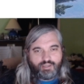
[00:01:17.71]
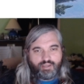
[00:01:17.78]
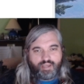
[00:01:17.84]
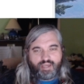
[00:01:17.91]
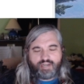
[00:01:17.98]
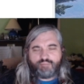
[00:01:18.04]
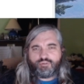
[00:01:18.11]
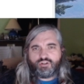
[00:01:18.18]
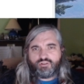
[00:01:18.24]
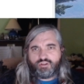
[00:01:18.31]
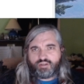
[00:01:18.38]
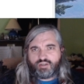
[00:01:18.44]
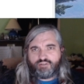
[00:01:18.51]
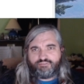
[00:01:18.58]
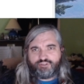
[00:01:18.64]
And I'm going to look
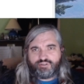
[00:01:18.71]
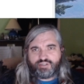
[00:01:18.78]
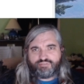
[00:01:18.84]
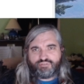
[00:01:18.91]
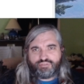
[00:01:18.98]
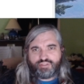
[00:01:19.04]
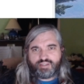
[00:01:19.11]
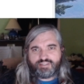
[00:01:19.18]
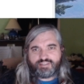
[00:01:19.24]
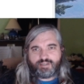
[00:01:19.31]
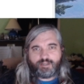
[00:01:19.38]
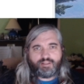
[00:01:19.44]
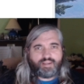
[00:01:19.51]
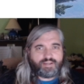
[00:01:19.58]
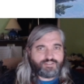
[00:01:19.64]
at a few different things that I
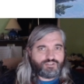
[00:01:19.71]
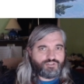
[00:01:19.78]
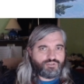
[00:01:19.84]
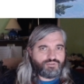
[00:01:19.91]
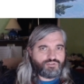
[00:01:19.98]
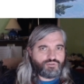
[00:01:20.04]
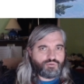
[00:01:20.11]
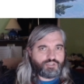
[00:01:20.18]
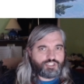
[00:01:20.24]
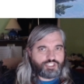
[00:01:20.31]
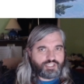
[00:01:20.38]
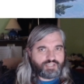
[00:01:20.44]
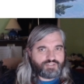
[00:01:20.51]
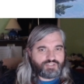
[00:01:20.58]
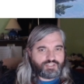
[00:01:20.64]
like to do to
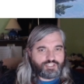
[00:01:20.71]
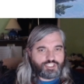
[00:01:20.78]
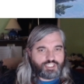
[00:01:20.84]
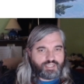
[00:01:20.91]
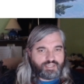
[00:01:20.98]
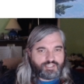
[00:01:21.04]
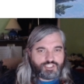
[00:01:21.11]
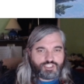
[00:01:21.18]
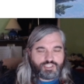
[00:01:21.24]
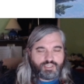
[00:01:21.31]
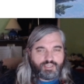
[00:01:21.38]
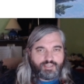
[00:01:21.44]
adjust and change